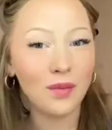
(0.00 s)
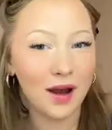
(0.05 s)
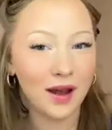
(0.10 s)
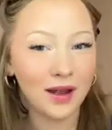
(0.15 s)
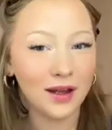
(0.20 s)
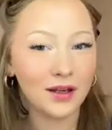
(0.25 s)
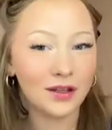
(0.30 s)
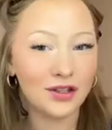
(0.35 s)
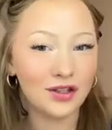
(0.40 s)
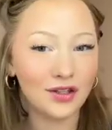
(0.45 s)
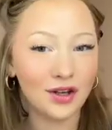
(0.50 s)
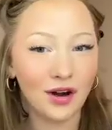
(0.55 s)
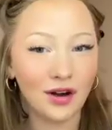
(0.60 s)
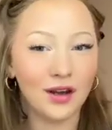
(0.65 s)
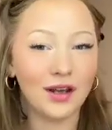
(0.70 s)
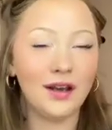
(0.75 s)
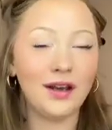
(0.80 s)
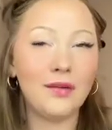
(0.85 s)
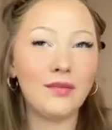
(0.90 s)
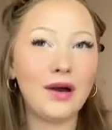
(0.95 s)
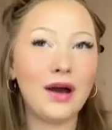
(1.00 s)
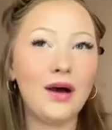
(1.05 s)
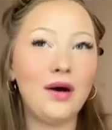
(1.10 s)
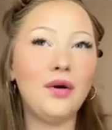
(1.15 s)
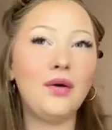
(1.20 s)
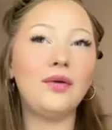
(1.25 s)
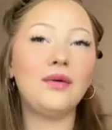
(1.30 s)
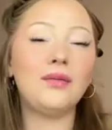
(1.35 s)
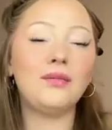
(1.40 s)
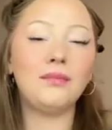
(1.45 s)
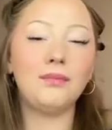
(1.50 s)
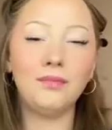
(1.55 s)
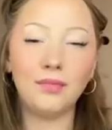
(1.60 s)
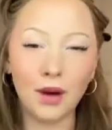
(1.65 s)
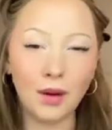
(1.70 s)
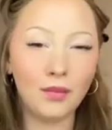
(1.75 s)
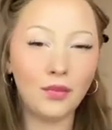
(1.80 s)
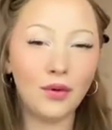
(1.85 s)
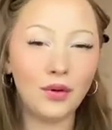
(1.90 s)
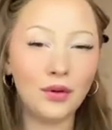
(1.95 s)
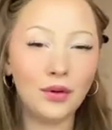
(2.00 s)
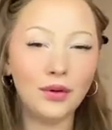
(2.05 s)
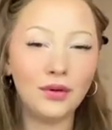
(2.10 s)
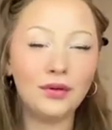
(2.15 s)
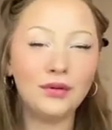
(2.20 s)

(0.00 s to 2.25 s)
age talking about Bumble.